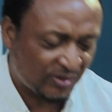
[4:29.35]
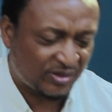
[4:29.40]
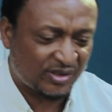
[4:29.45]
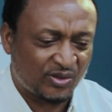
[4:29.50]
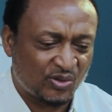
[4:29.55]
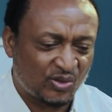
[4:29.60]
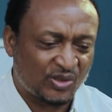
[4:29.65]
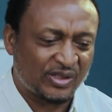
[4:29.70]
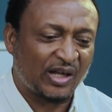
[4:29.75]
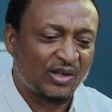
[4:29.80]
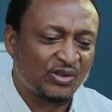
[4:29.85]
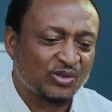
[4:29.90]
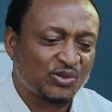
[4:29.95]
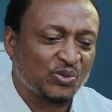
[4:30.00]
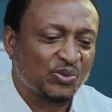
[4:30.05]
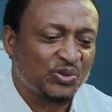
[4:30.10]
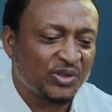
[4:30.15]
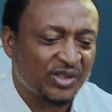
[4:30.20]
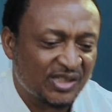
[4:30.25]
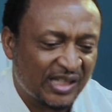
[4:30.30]
out in those
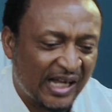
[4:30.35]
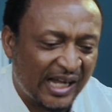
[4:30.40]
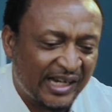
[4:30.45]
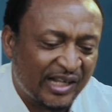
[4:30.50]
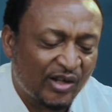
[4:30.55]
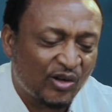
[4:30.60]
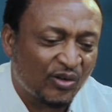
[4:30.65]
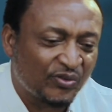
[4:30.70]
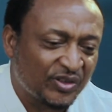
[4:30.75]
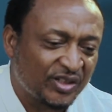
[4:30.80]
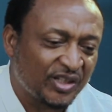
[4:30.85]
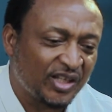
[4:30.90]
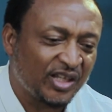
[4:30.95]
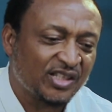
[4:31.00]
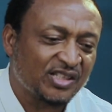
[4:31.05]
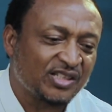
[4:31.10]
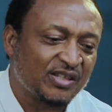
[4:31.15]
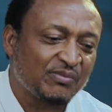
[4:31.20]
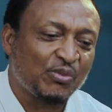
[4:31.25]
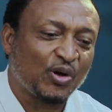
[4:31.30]
households is at the end of the
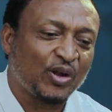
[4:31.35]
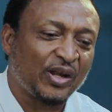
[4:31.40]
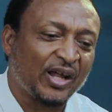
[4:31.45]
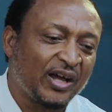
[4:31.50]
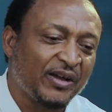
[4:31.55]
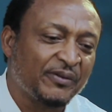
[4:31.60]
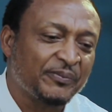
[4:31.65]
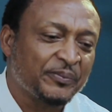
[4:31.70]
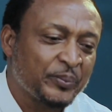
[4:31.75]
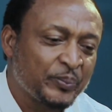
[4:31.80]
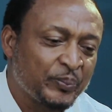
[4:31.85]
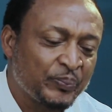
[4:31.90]
day, it's the mother